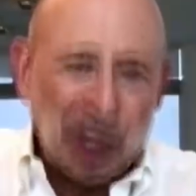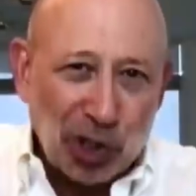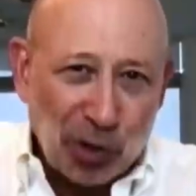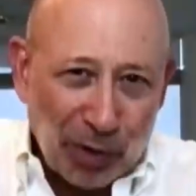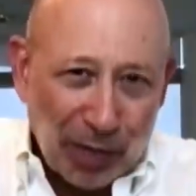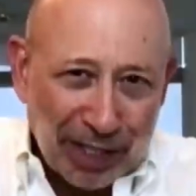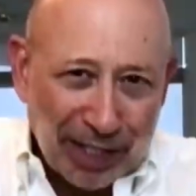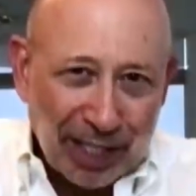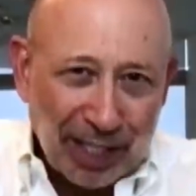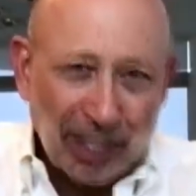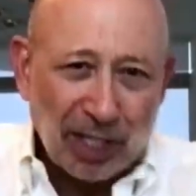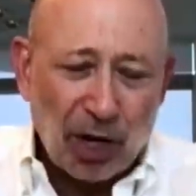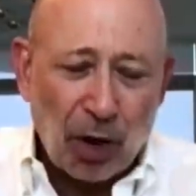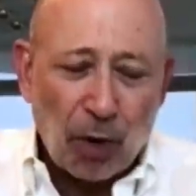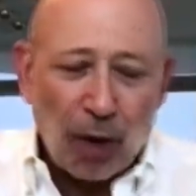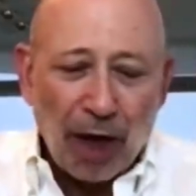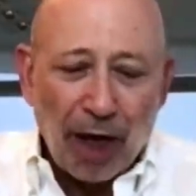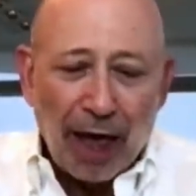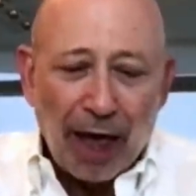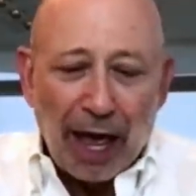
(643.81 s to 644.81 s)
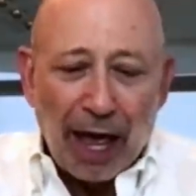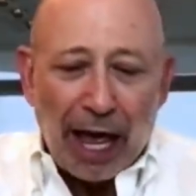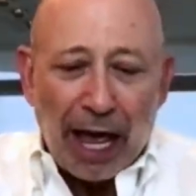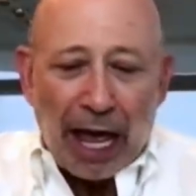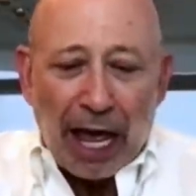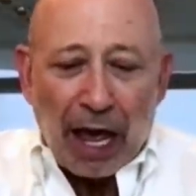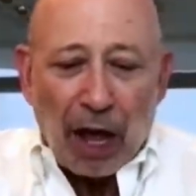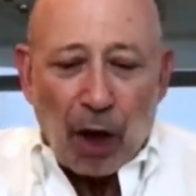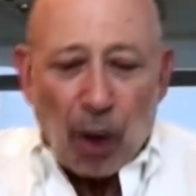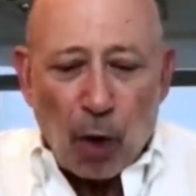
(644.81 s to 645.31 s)
issuances. So
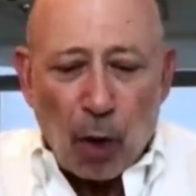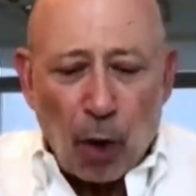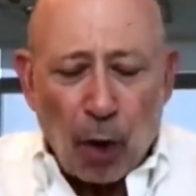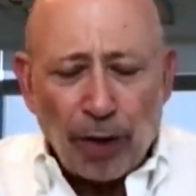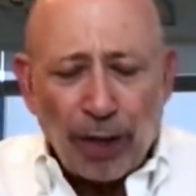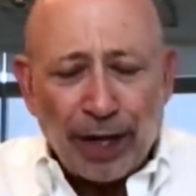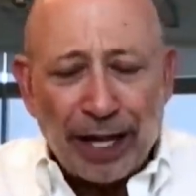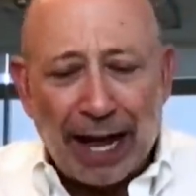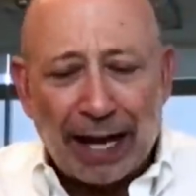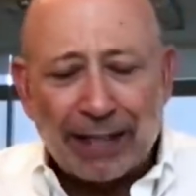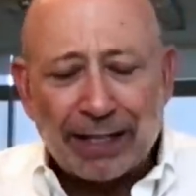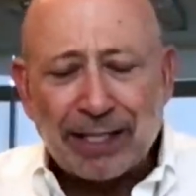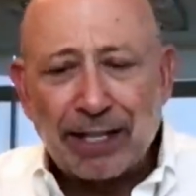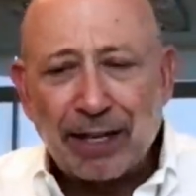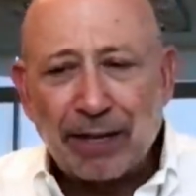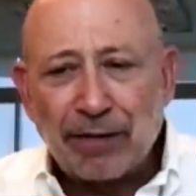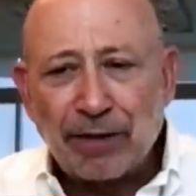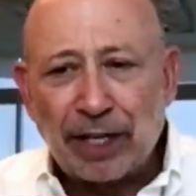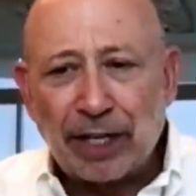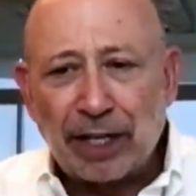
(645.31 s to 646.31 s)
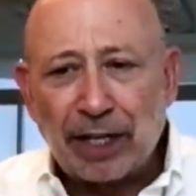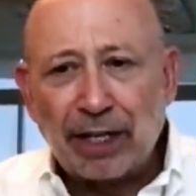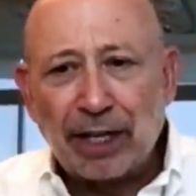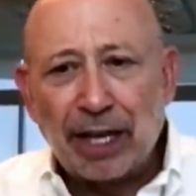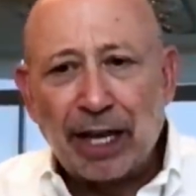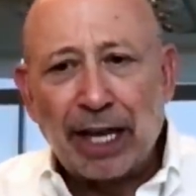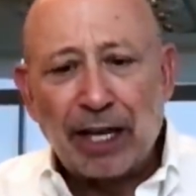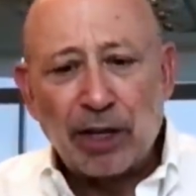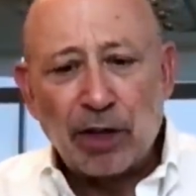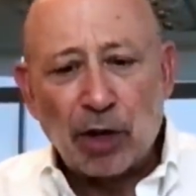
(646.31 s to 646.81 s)
all the
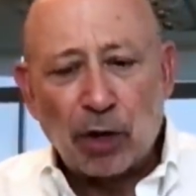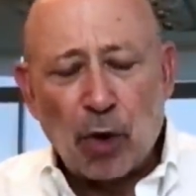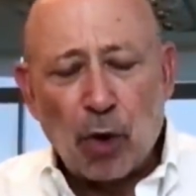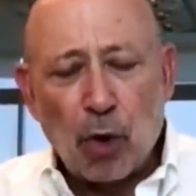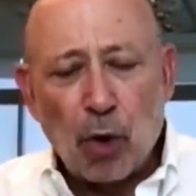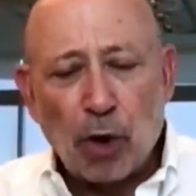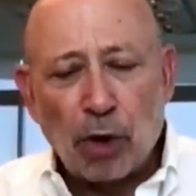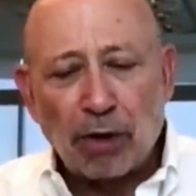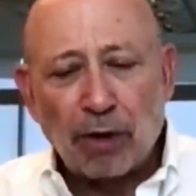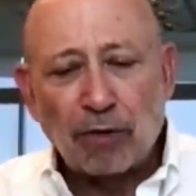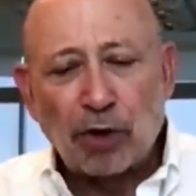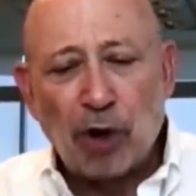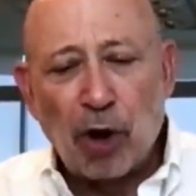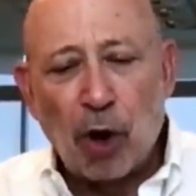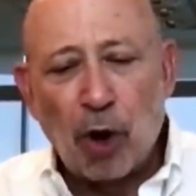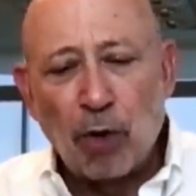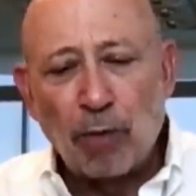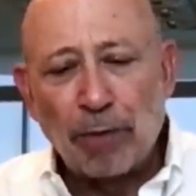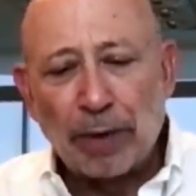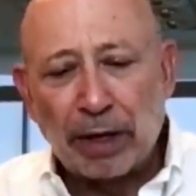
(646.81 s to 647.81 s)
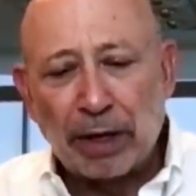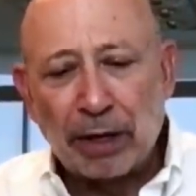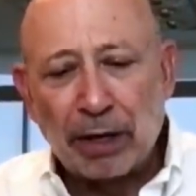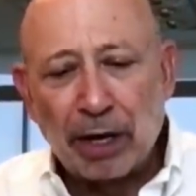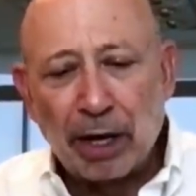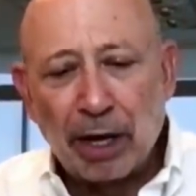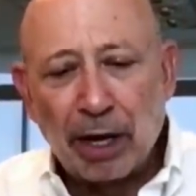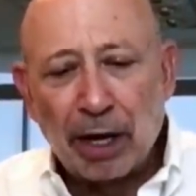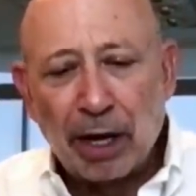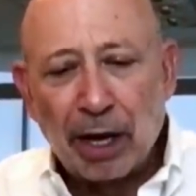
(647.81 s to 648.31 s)
activity in the core of
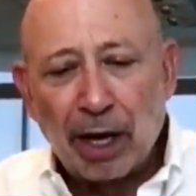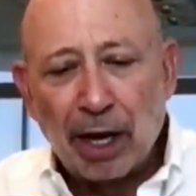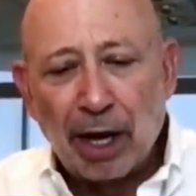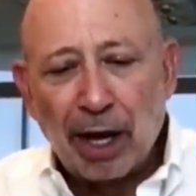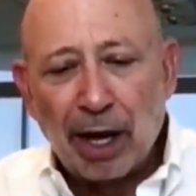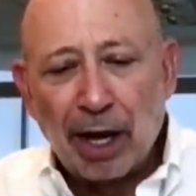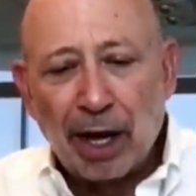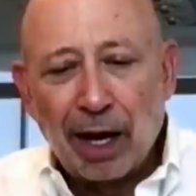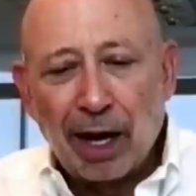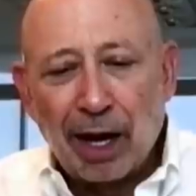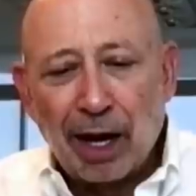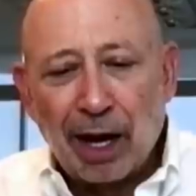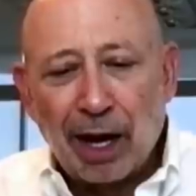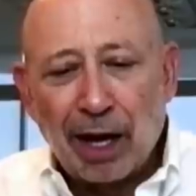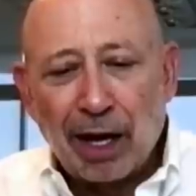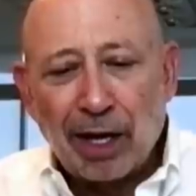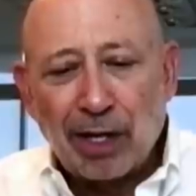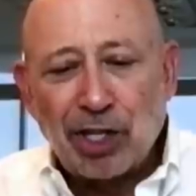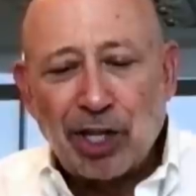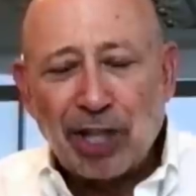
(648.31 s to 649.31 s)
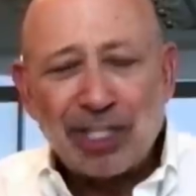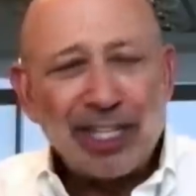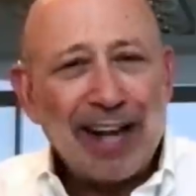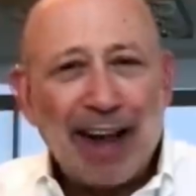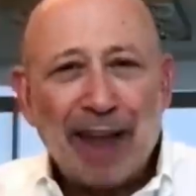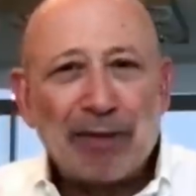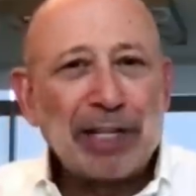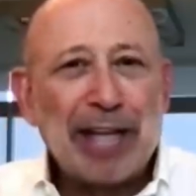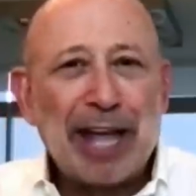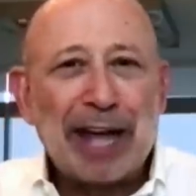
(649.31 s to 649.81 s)
Goldman
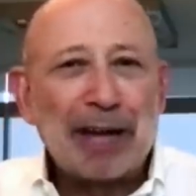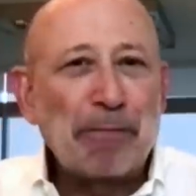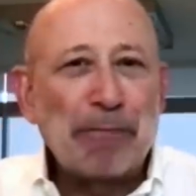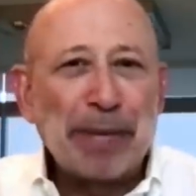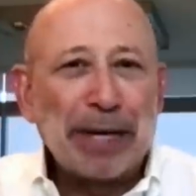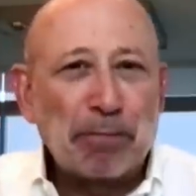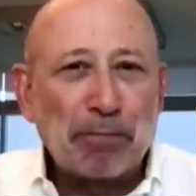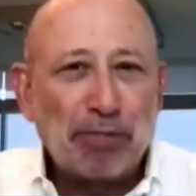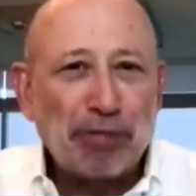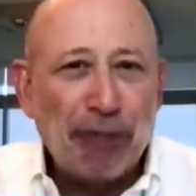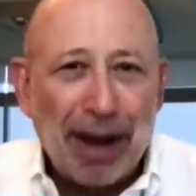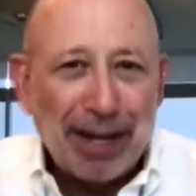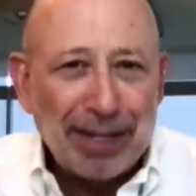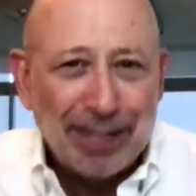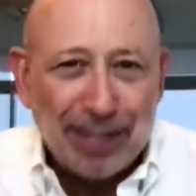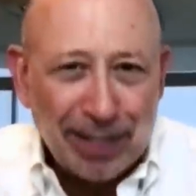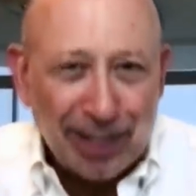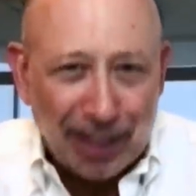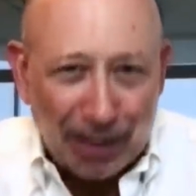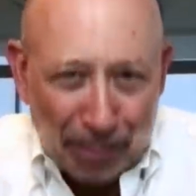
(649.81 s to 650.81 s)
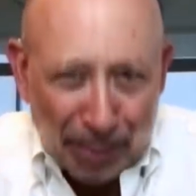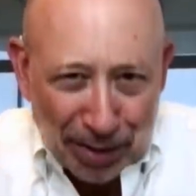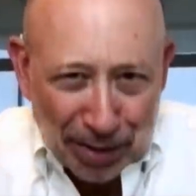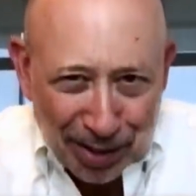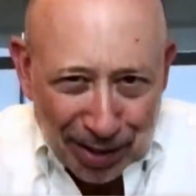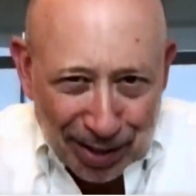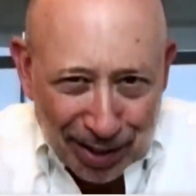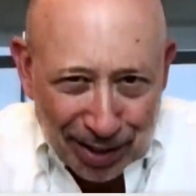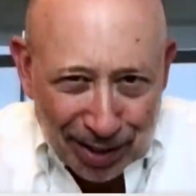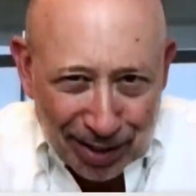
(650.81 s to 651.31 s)
doesn't have a lot of big processing
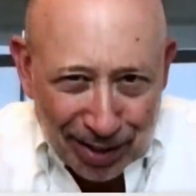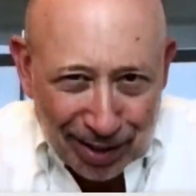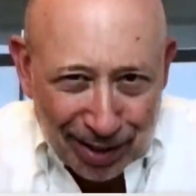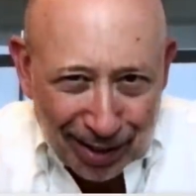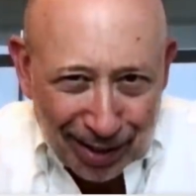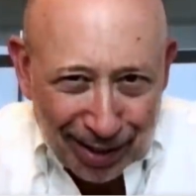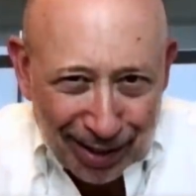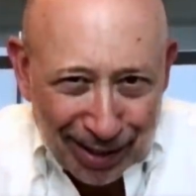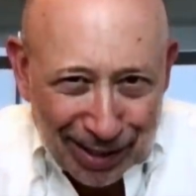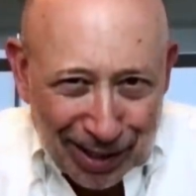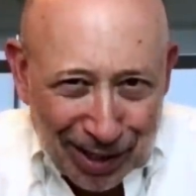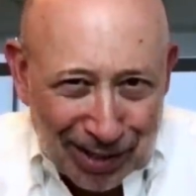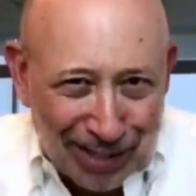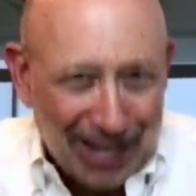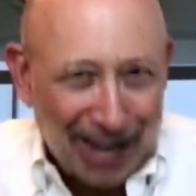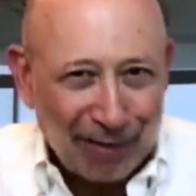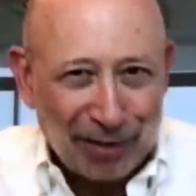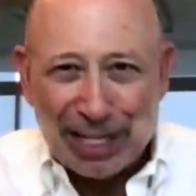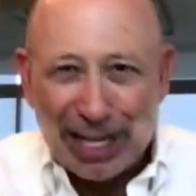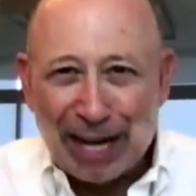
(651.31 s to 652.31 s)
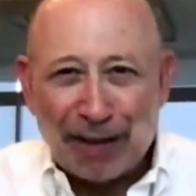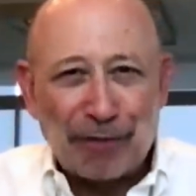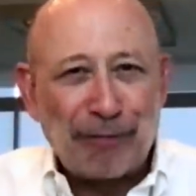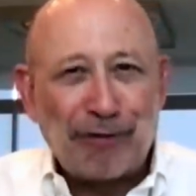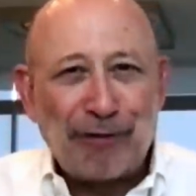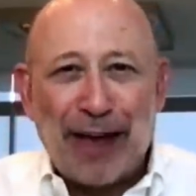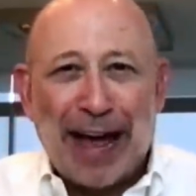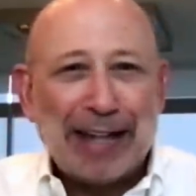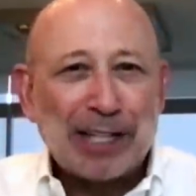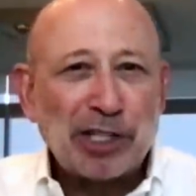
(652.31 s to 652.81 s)
businesses, doesn't have a lot
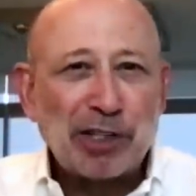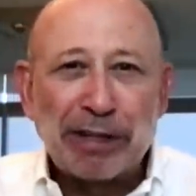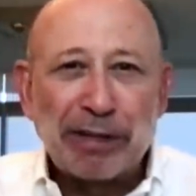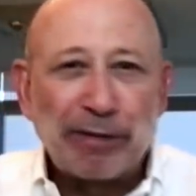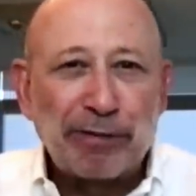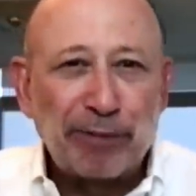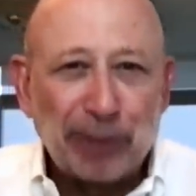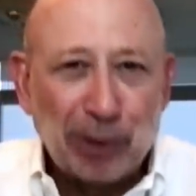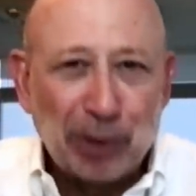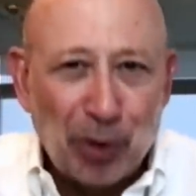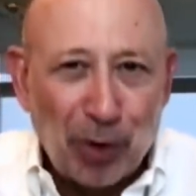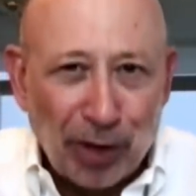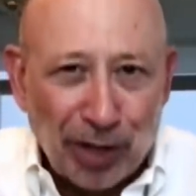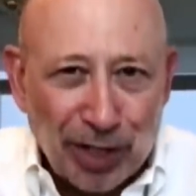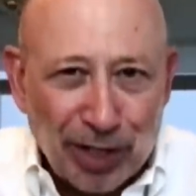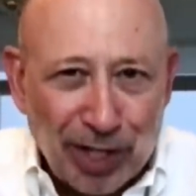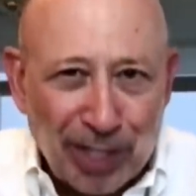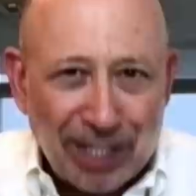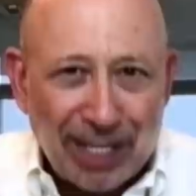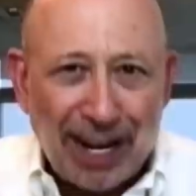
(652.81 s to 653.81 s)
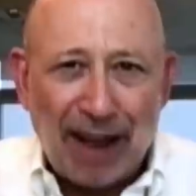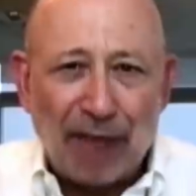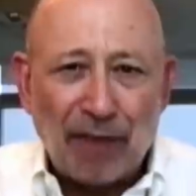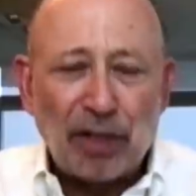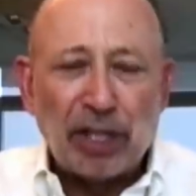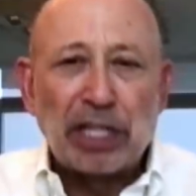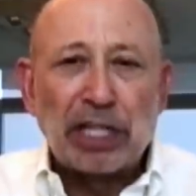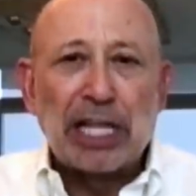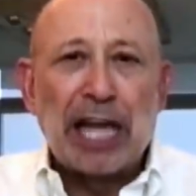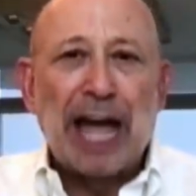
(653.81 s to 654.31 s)
of factory floors, doesn't
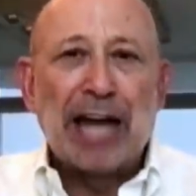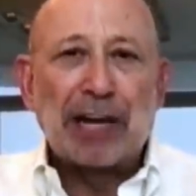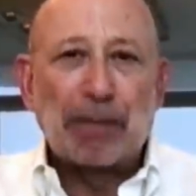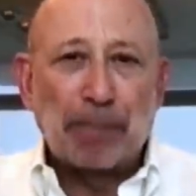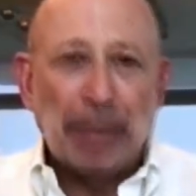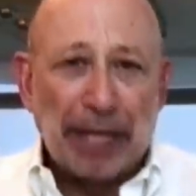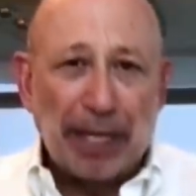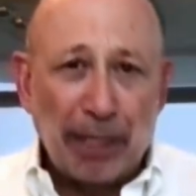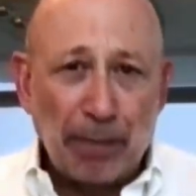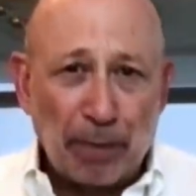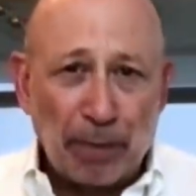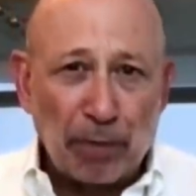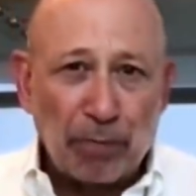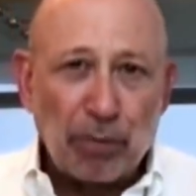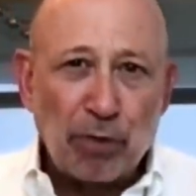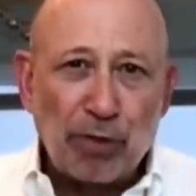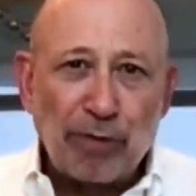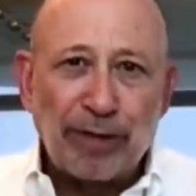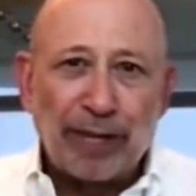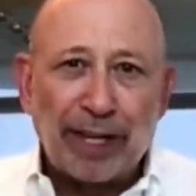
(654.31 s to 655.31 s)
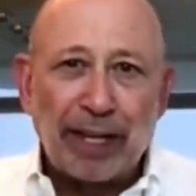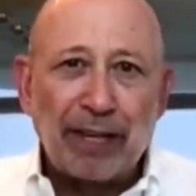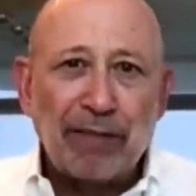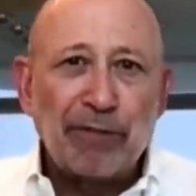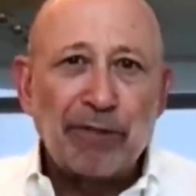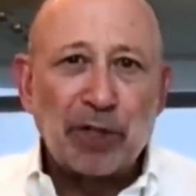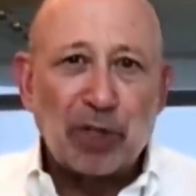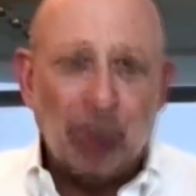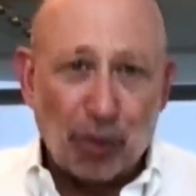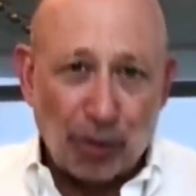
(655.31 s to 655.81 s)
have a lot of people moving
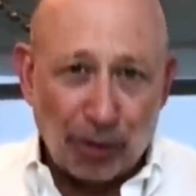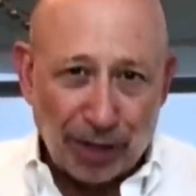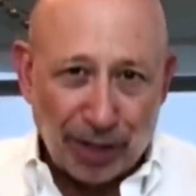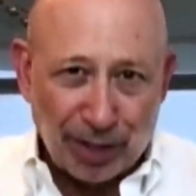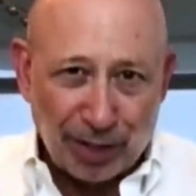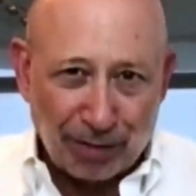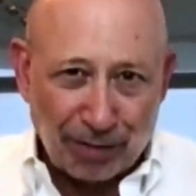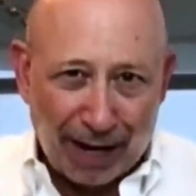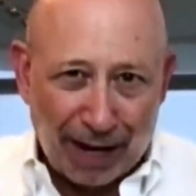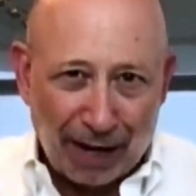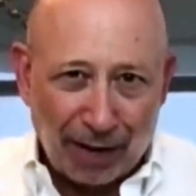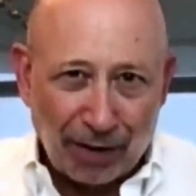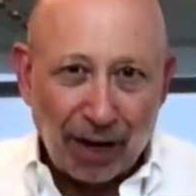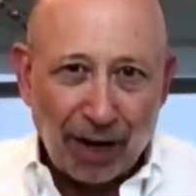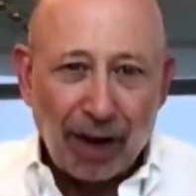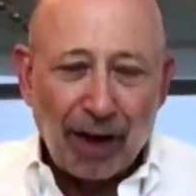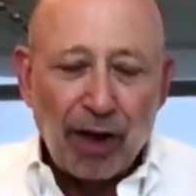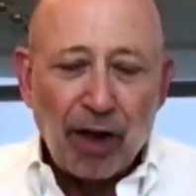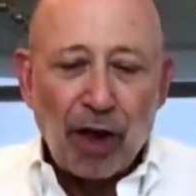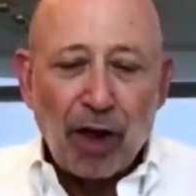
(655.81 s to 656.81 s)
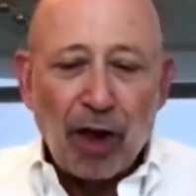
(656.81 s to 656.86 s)
inventories around.